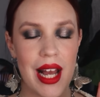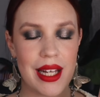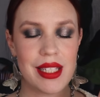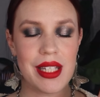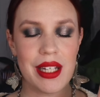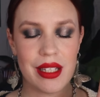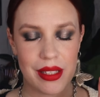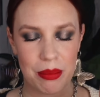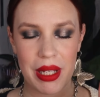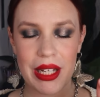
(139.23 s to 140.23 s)
lasting
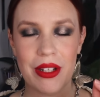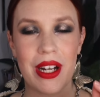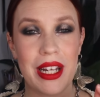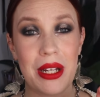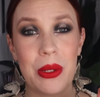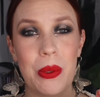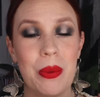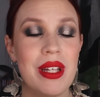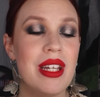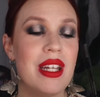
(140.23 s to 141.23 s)
lip liner I
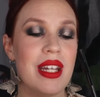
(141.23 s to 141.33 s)
own.